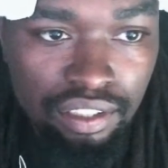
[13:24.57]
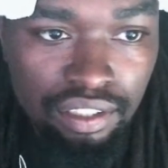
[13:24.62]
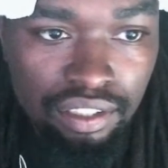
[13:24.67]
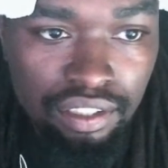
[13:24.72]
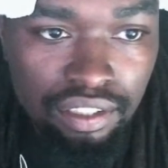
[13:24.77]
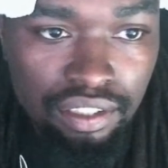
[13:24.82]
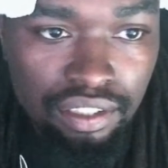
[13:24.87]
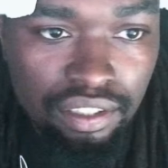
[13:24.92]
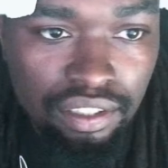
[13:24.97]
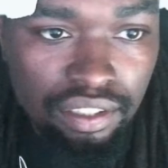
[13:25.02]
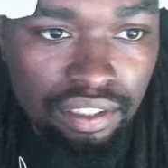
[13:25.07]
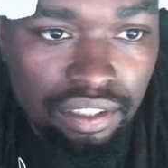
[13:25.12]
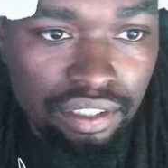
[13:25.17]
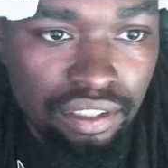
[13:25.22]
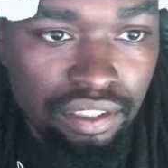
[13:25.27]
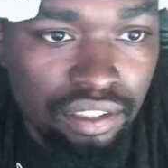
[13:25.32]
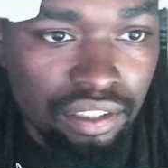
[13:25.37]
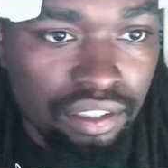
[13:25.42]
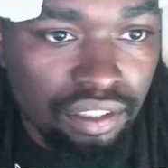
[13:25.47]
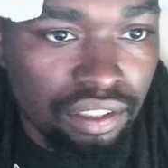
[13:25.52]

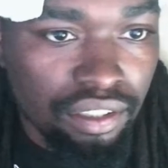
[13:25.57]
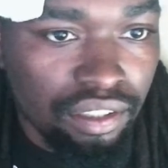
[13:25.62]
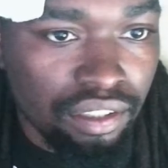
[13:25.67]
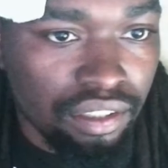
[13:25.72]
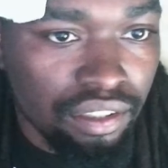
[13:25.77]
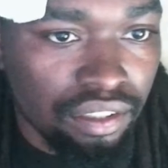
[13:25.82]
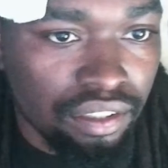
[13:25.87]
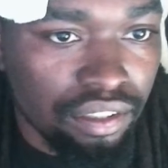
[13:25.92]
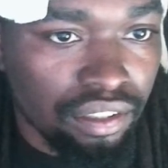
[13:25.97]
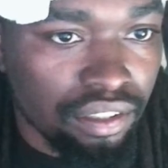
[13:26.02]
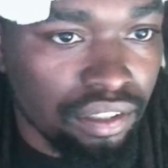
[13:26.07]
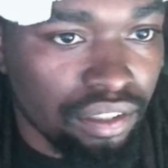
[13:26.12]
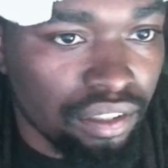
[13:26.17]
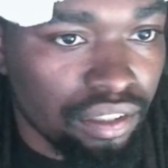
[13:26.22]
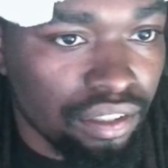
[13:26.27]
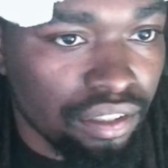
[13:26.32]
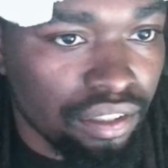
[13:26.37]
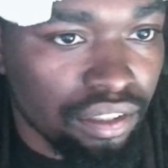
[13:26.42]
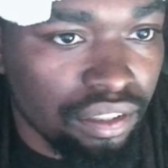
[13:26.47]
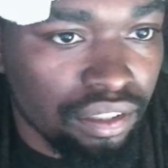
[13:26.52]

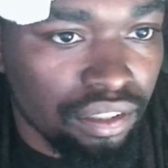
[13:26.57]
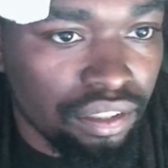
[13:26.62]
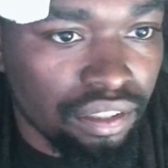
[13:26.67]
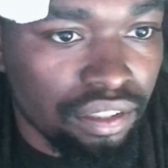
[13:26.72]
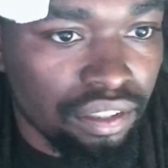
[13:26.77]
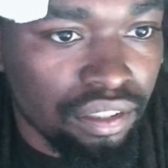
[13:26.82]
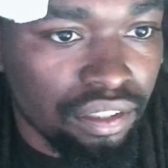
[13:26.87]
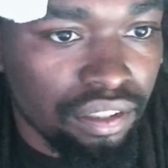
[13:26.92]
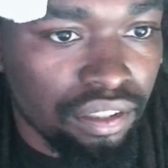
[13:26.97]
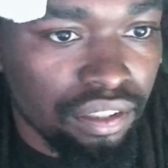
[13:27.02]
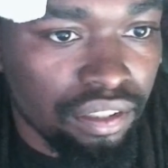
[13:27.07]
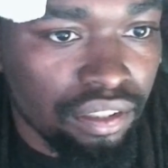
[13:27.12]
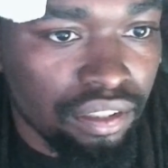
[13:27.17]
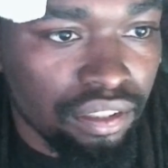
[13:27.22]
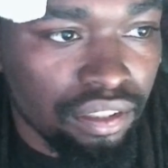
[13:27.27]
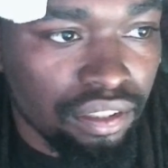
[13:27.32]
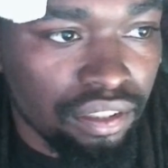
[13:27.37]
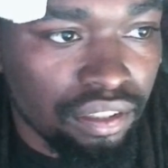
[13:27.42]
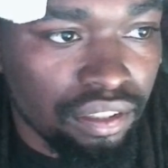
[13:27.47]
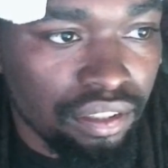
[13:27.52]

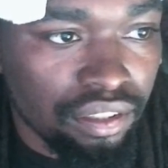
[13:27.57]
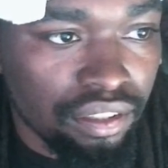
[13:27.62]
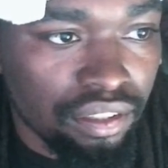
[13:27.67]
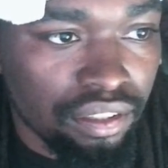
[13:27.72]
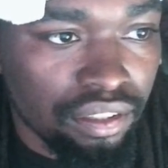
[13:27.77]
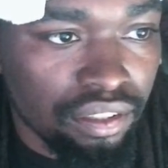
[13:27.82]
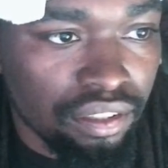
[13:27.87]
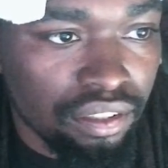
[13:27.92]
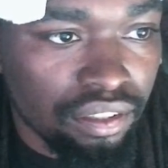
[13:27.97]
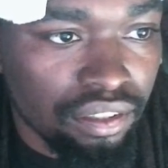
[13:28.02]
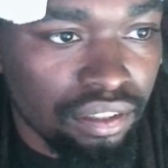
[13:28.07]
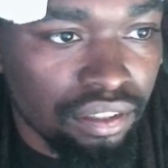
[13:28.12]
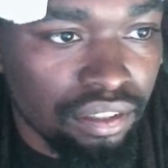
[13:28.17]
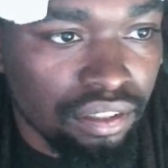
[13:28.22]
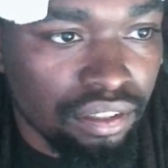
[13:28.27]
Nothing is said.